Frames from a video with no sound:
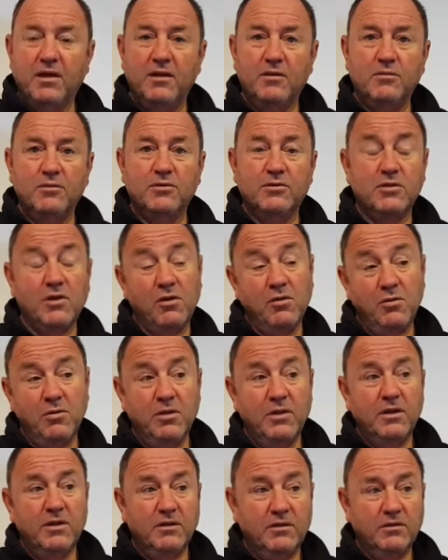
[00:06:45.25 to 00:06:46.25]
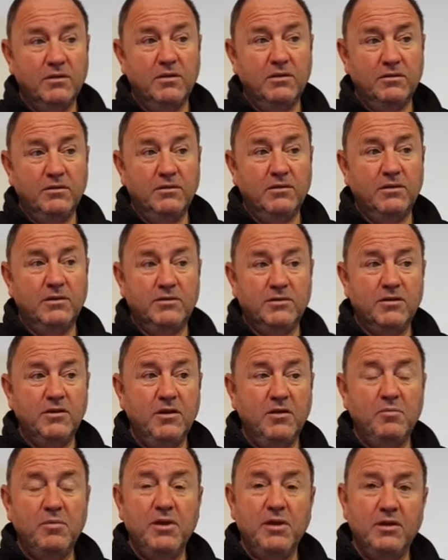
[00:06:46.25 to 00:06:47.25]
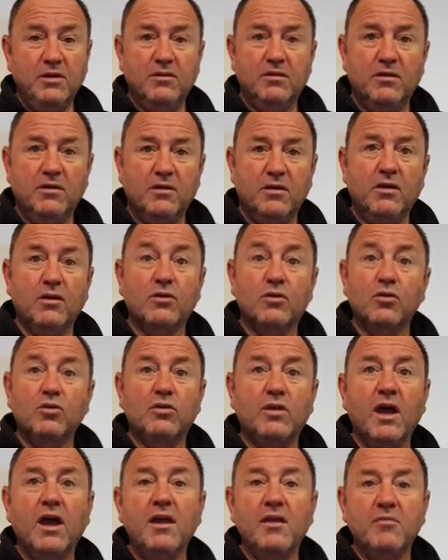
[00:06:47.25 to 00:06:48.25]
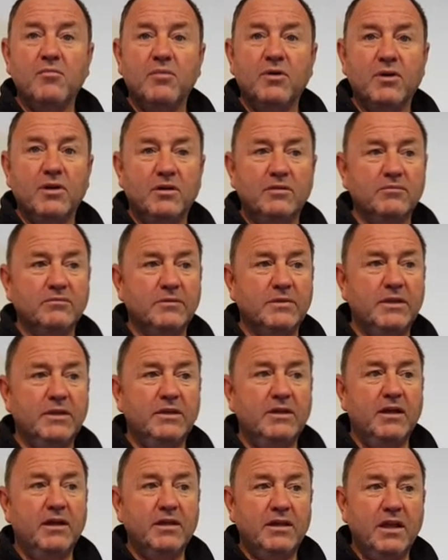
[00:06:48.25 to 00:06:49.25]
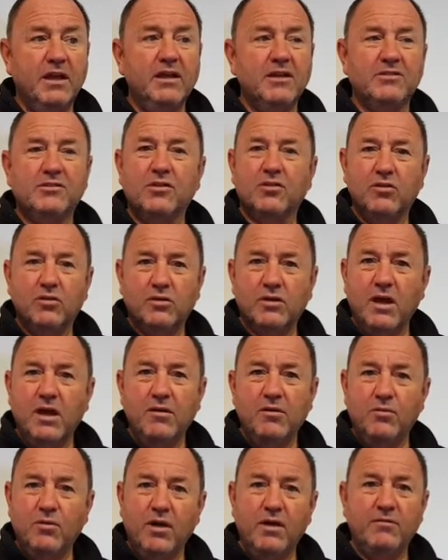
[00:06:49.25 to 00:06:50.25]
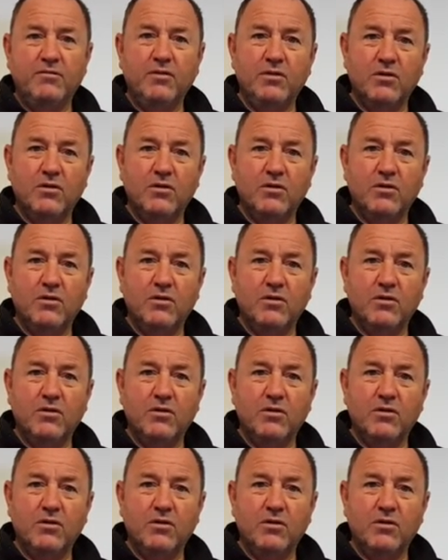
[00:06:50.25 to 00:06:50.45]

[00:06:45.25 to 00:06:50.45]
There was so uh, it's going to be a, a, a, good game, but again, it's a good game to have.